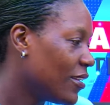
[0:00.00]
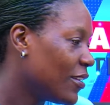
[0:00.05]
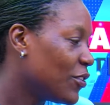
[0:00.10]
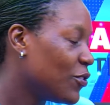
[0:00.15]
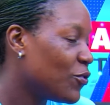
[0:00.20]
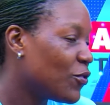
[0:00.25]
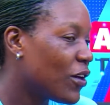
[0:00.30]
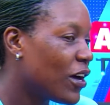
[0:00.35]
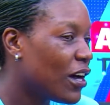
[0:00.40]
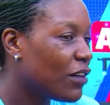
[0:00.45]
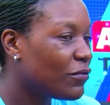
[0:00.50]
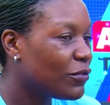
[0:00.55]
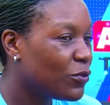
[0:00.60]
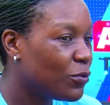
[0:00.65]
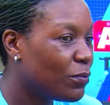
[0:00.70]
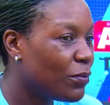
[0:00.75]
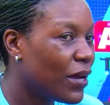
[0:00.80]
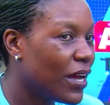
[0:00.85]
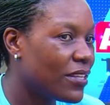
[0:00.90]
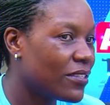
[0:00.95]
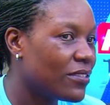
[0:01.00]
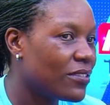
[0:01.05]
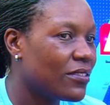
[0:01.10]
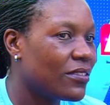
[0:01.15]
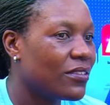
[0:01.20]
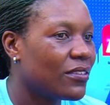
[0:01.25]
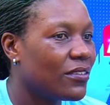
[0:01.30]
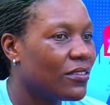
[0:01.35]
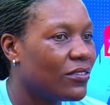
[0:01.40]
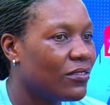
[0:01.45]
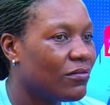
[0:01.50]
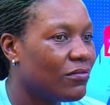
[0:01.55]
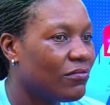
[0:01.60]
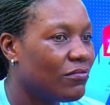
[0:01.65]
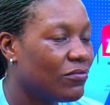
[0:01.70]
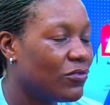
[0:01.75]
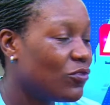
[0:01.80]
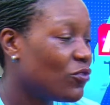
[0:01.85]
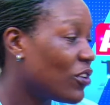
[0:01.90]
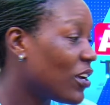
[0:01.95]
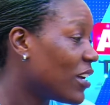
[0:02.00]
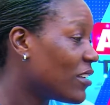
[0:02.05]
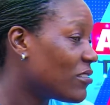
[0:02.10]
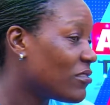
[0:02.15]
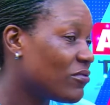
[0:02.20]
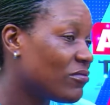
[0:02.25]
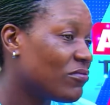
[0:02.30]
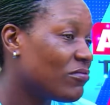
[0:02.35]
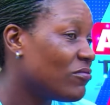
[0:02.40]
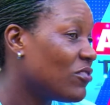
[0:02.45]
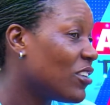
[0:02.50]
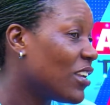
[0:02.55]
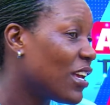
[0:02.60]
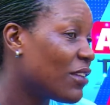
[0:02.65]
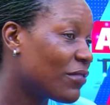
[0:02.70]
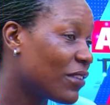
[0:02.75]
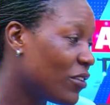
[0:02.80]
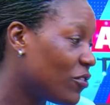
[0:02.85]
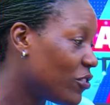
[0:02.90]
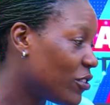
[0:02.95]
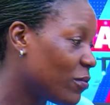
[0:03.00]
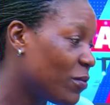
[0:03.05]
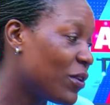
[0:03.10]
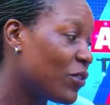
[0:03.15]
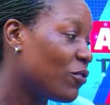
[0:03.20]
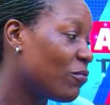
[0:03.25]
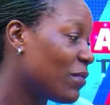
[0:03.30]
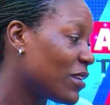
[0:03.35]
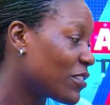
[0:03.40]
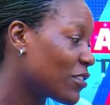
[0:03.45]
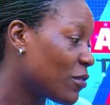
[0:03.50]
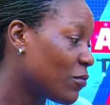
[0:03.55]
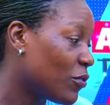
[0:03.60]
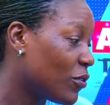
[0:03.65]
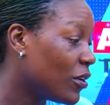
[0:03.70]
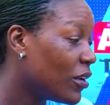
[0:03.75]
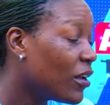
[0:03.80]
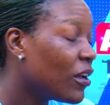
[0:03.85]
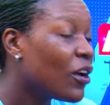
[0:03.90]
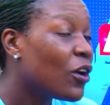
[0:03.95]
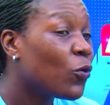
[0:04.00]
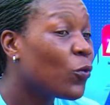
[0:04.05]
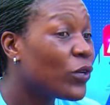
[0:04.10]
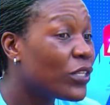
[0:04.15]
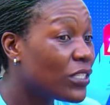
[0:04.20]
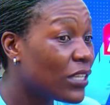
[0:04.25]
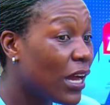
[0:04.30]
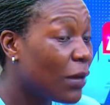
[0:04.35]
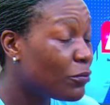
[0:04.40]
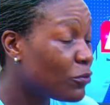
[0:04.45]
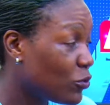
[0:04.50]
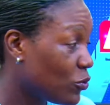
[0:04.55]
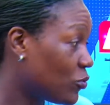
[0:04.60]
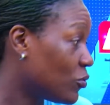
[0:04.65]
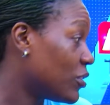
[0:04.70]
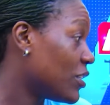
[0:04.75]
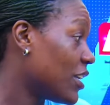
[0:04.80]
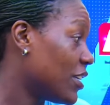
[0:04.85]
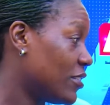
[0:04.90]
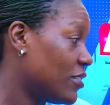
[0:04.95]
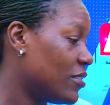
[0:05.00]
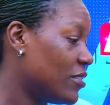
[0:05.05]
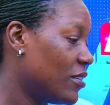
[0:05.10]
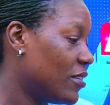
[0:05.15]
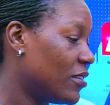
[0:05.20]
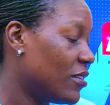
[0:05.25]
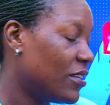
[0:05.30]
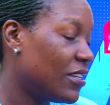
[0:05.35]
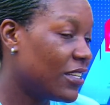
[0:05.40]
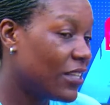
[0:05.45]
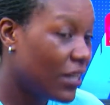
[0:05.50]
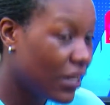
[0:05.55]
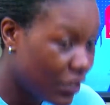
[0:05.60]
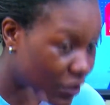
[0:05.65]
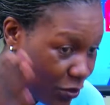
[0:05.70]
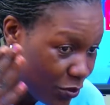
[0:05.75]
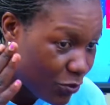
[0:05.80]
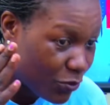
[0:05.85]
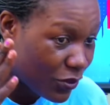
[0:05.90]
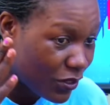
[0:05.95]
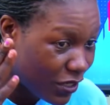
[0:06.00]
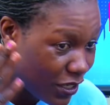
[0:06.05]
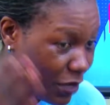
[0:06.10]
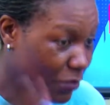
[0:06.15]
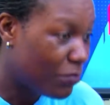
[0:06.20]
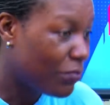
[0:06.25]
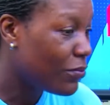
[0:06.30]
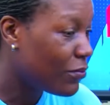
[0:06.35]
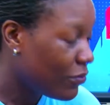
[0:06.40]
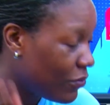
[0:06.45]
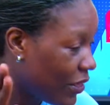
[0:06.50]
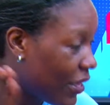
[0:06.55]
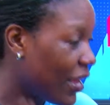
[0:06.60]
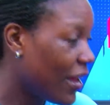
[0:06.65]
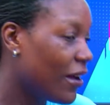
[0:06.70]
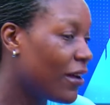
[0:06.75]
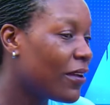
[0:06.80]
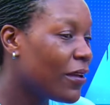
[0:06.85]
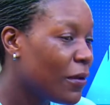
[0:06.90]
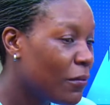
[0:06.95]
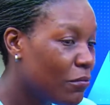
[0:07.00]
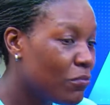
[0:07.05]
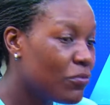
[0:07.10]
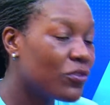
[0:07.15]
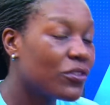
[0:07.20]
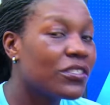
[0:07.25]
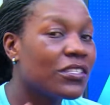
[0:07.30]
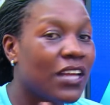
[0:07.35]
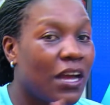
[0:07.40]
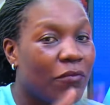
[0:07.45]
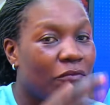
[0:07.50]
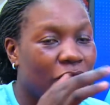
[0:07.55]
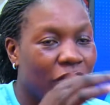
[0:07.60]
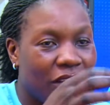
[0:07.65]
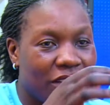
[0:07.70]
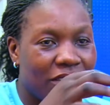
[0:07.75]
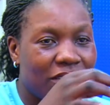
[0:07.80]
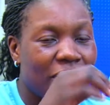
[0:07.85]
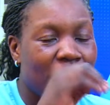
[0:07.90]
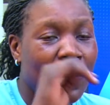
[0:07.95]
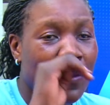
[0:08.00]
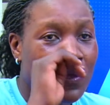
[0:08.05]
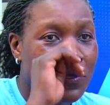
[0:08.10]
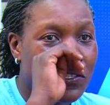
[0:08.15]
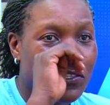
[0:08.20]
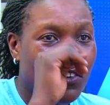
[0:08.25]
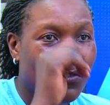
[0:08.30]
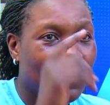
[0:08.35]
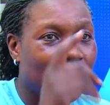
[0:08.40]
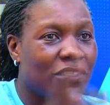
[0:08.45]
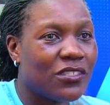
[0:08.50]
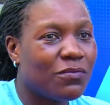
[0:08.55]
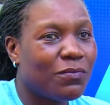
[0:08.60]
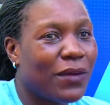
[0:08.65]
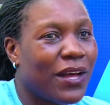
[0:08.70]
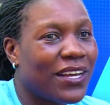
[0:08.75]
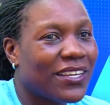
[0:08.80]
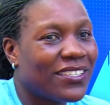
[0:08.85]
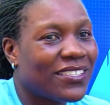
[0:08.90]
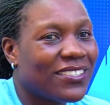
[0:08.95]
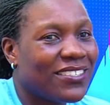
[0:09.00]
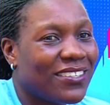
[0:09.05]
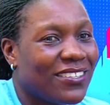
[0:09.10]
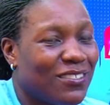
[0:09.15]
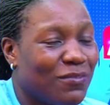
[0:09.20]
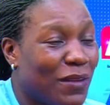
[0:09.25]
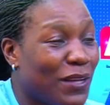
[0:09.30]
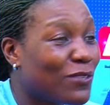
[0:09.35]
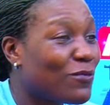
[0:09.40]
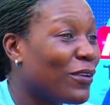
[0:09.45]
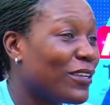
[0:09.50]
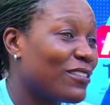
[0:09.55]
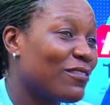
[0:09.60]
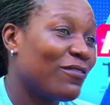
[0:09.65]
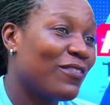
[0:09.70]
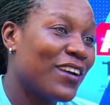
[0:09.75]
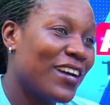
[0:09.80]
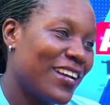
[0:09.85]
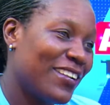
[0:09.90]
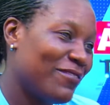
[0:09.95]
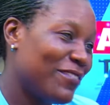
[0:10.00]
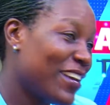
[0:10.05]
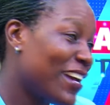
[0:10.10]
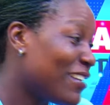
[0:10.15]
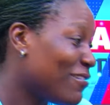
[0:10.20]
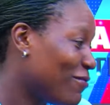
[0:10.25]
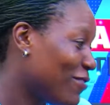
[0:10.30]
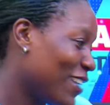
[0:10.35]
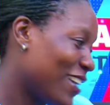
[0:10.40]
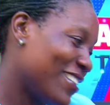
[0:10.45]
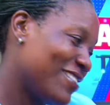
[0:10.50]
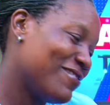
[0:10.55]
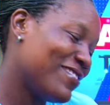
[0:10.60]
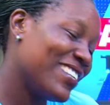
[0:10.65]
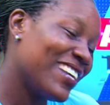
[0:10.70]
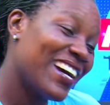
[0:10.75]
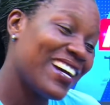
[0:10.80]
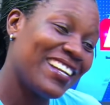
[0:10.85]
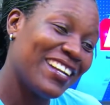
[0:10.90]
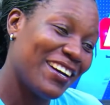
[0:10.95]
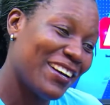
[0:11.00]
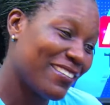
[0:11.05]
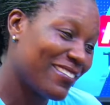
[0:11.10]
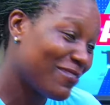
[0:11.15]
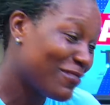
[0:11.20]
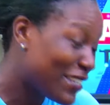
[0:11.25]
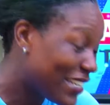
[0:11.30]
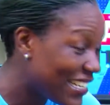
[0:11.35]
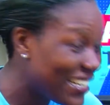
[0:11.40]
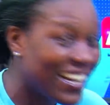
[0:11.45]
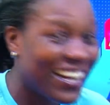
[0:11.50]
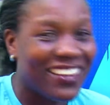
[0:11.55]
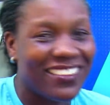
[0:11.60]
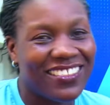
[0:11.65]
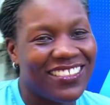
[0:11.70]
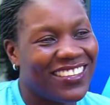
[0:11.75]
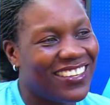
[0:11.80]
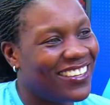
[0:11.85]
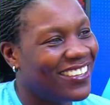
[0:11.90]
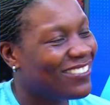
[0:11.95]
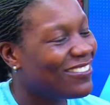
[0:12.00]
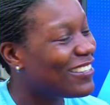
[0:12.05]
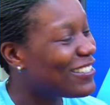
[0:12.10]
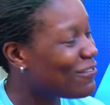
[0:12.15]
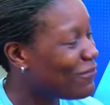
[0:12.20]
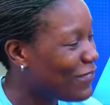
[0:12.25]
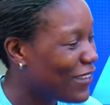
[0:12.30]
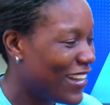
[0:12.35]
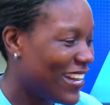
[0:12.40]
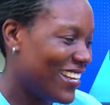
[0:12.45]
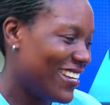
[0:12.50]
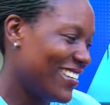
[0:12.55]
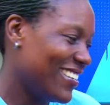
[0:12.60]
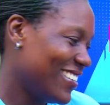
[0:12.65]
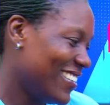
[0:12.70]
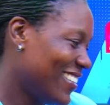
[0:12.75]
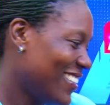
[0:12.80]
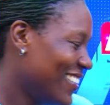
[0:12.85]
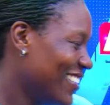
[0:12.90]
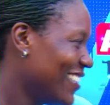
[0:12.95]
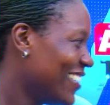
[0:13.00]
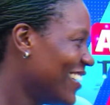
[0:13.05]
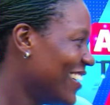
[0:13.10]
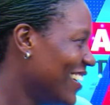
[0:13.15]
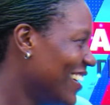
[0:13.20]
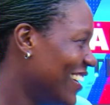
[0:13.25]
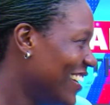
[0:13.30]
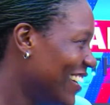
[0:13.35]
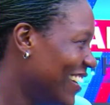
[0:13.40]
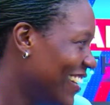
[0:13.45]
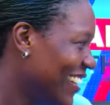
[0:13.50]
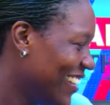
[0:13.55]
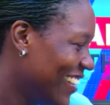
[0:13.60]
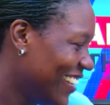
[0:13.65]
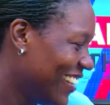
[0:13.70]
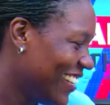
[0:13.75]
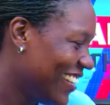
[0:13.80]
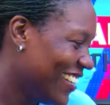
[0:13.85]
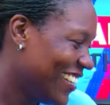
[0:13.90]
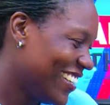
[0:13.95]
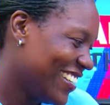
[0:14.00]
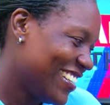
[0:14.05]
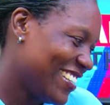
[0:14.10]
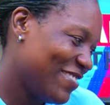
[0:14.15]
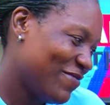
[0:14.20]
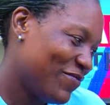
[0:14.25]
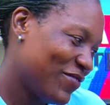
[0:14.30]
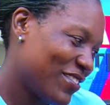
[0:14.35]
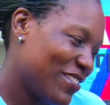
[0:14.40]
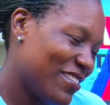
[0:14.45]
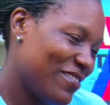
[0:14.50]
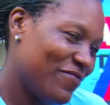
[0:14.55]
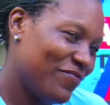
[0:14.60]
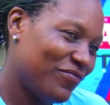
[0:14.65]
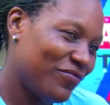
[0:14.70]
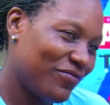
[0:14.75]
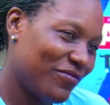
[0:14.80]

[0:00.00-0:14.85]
You have to pass. Your life cannot depend on basketball, which up to date, it has to keep there. Books come first. So with Sparks was fun. We had fun. We did our thing. It was fun. Did you win any championships with Sparks?